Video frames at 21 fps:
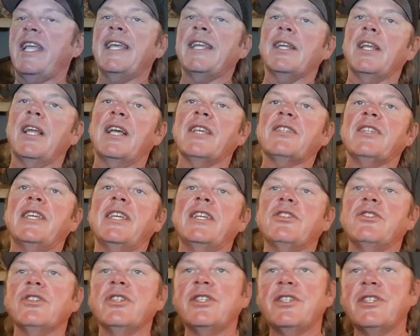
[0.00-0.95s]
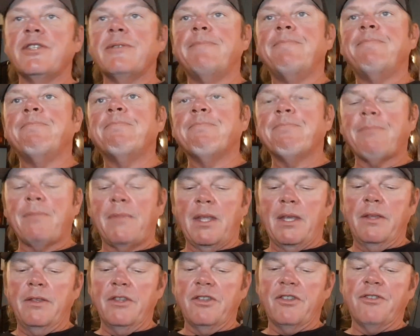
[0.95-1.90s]
Los Angeles.
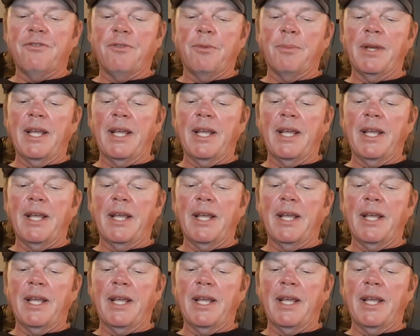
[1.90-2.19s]
This is from